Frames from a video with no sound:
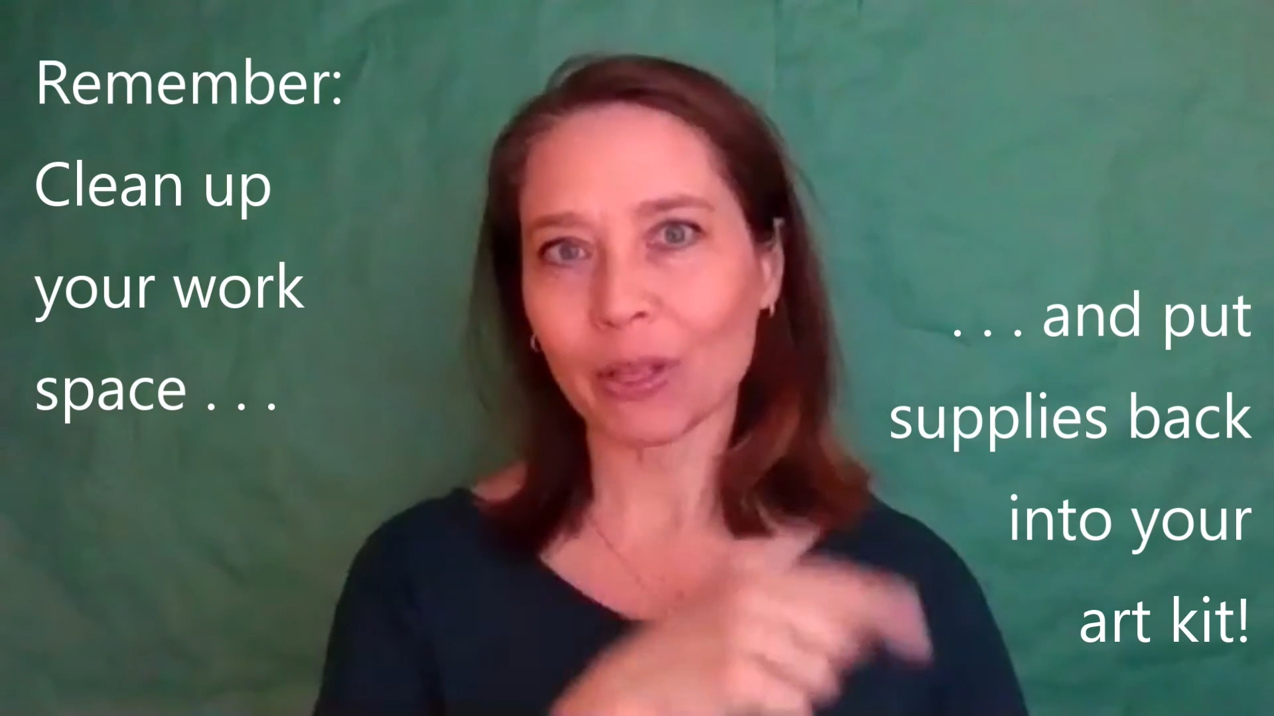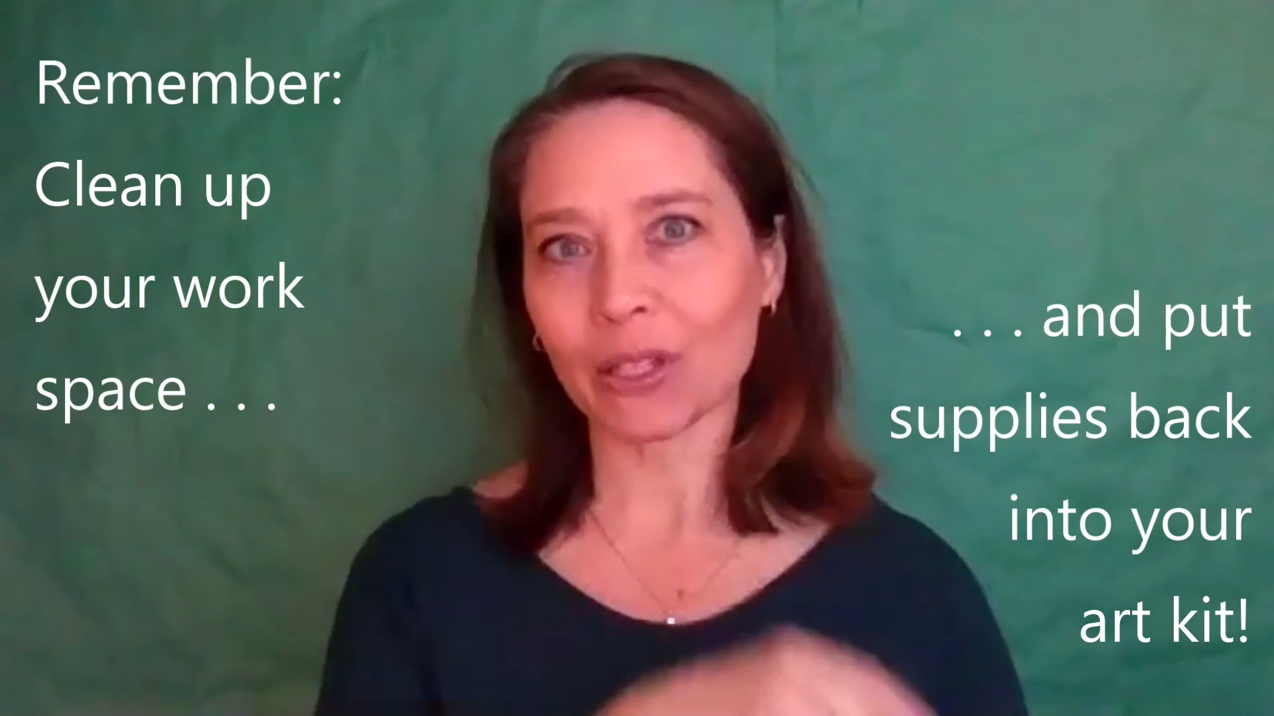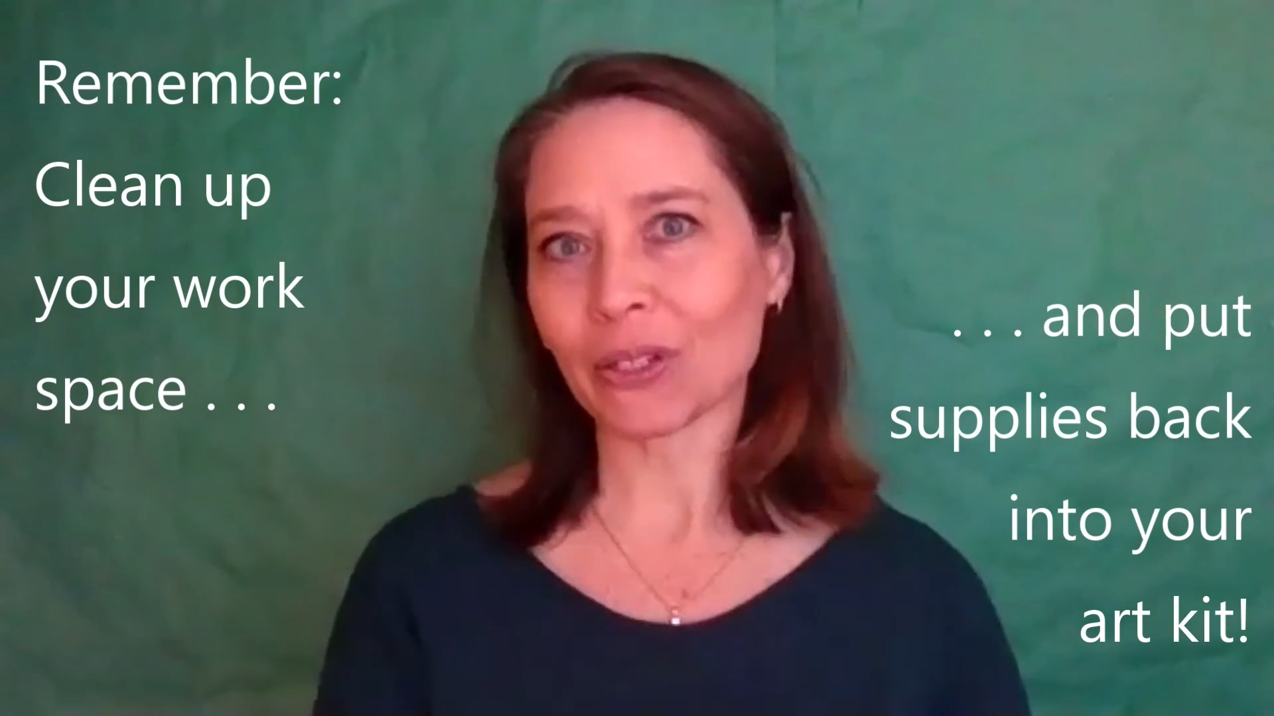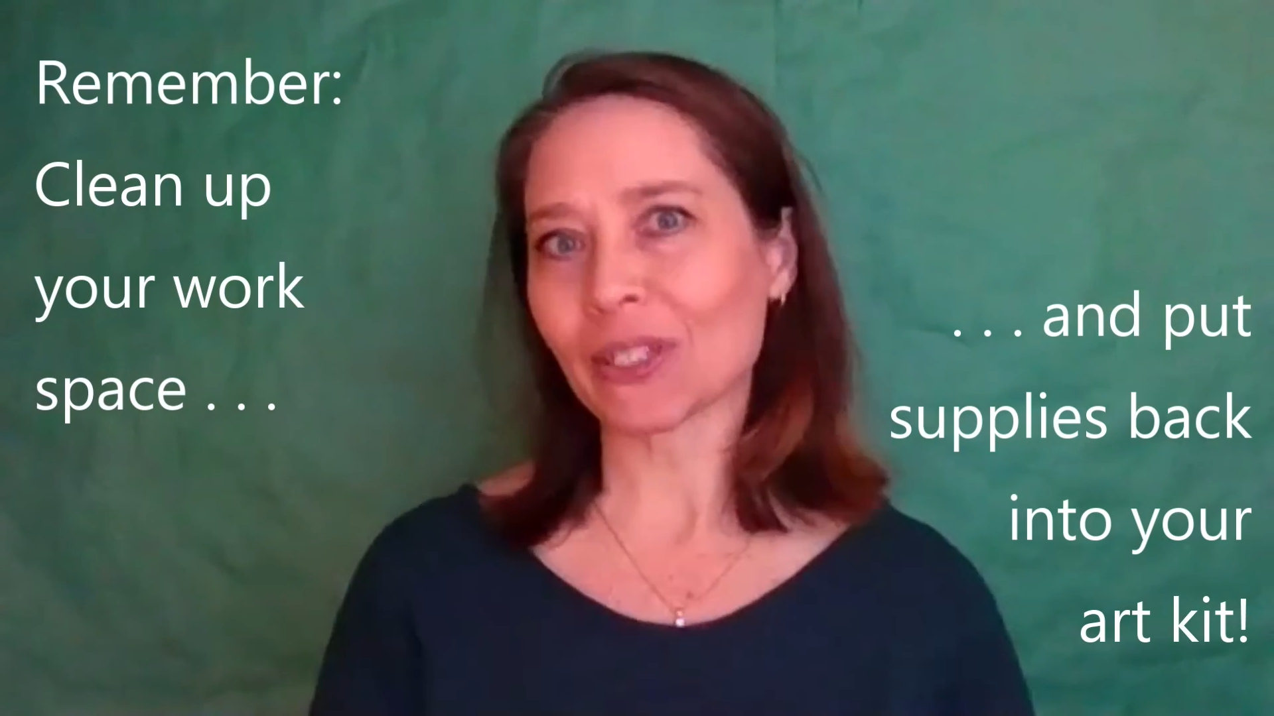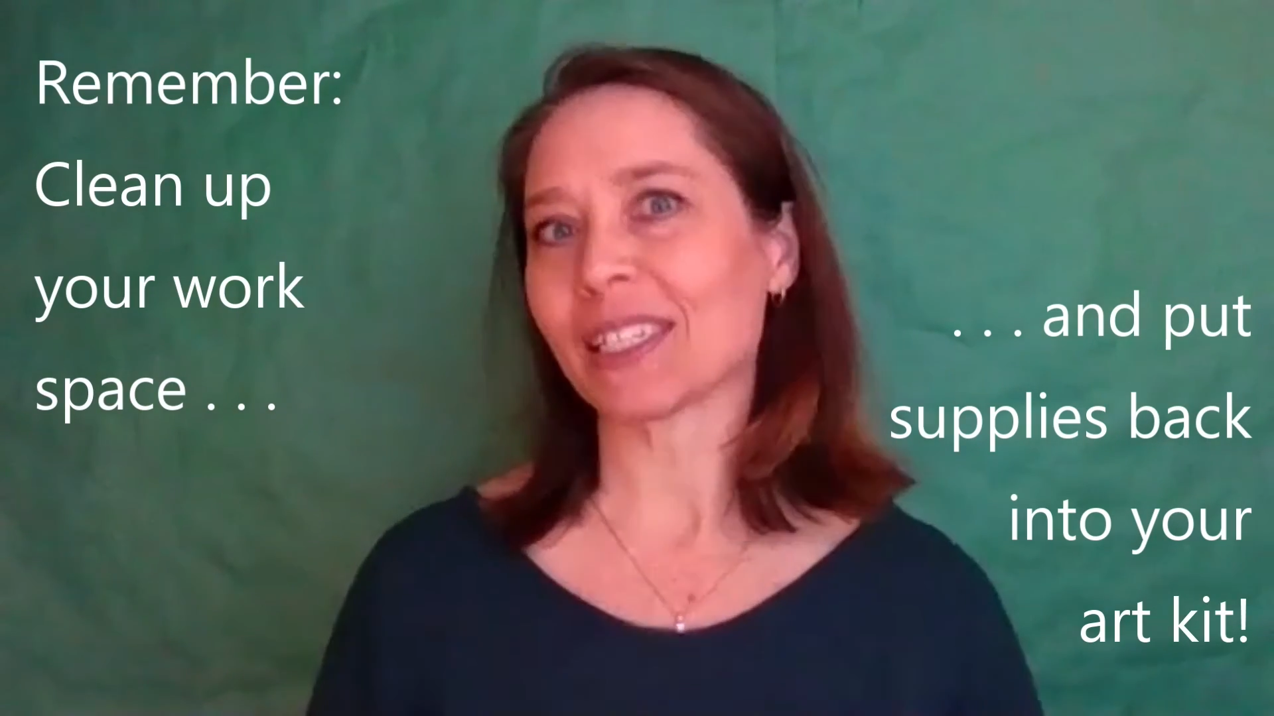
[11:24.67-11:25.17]

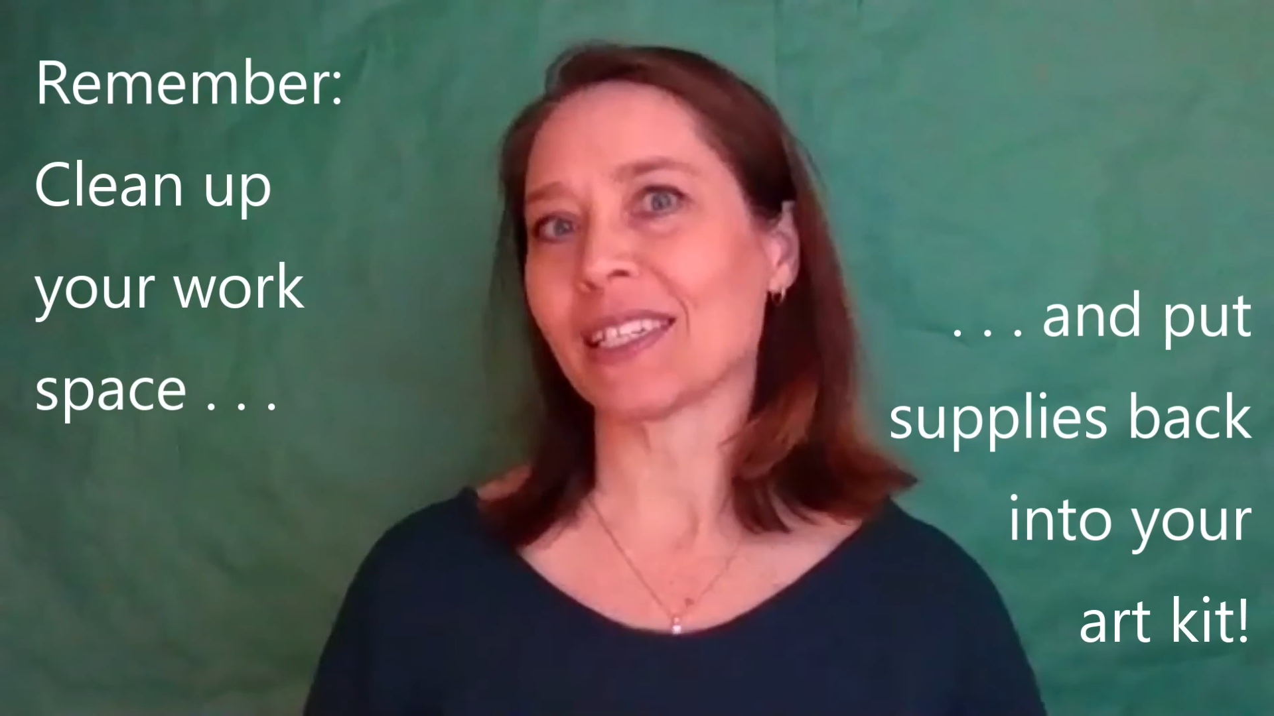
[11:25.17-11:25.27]
we learned